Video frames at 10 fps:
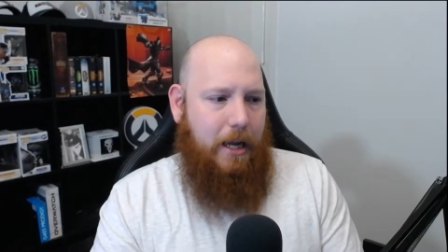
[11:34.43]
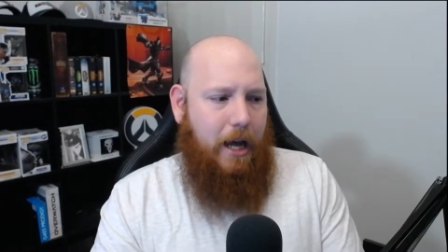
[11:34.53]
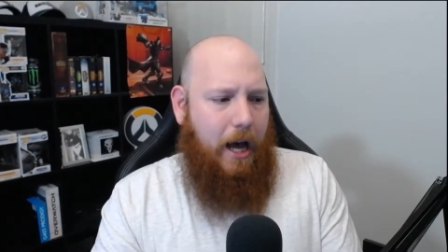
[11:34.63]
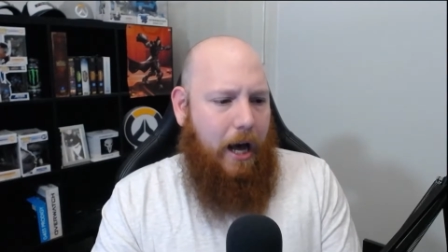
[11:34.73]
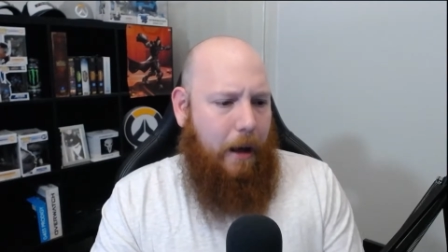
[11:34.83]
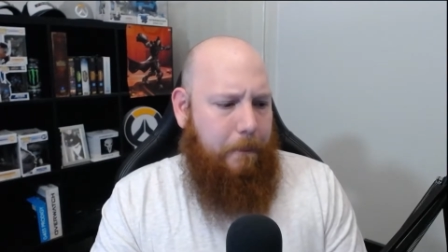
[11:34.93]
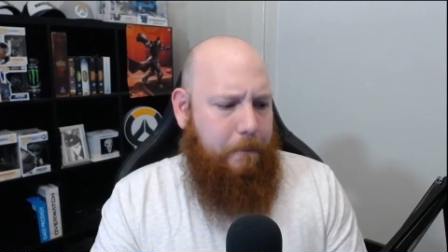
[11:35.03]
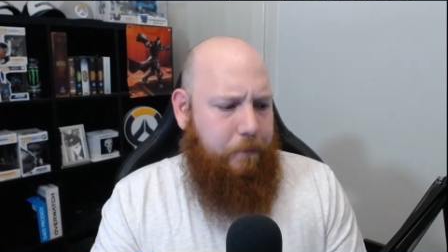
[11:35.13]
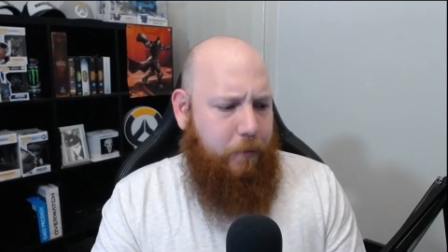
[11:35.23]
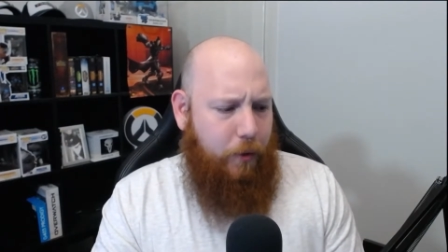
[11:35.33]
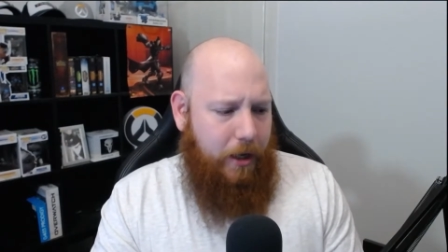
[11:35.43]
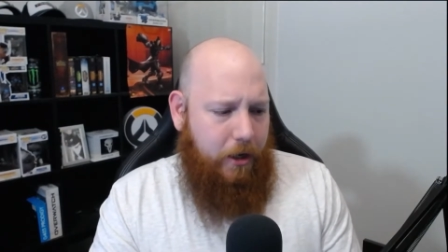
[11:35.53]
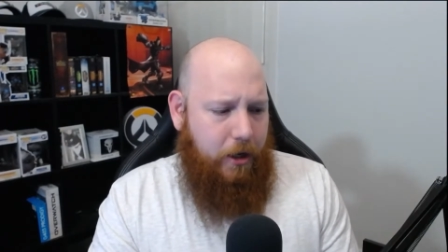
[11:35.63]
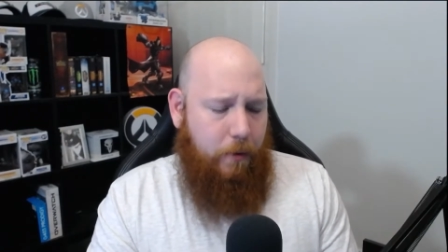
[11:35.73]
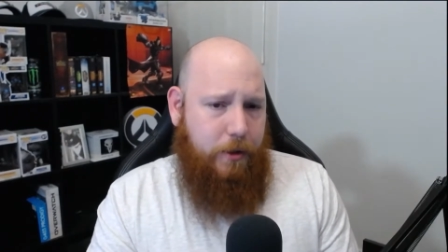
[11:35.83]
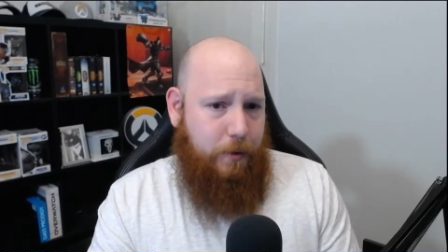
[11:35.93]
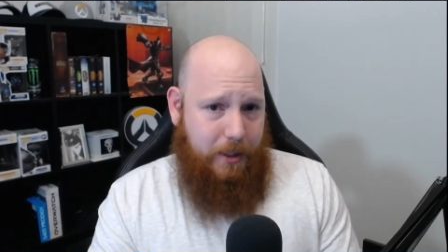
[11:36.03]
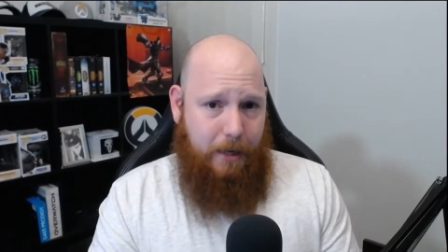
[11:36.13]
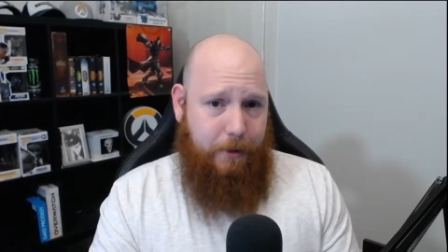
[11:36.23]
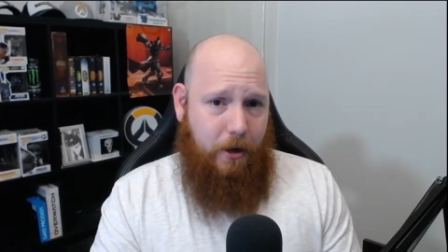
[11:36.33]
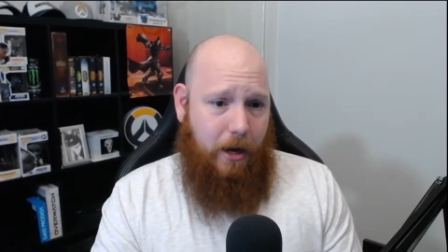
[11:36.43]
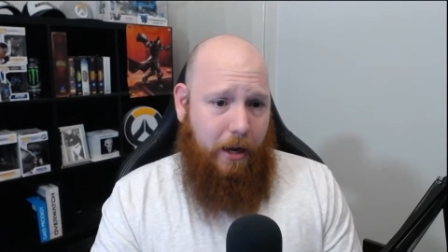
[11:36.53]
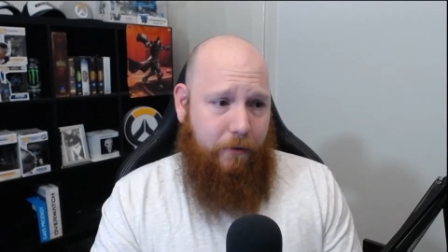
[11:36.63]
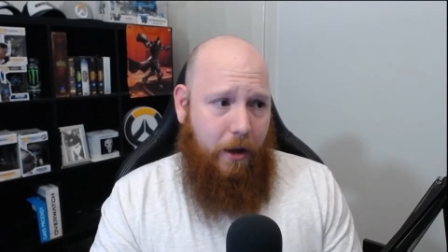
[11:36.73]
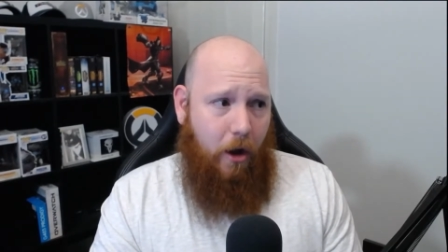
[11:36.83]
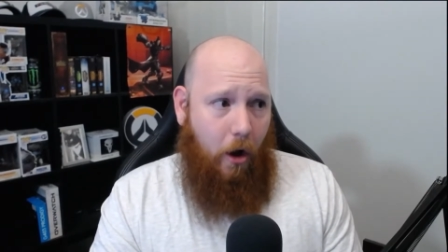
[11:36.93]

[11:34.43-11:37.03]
Um, we are going to go into a deeper dive.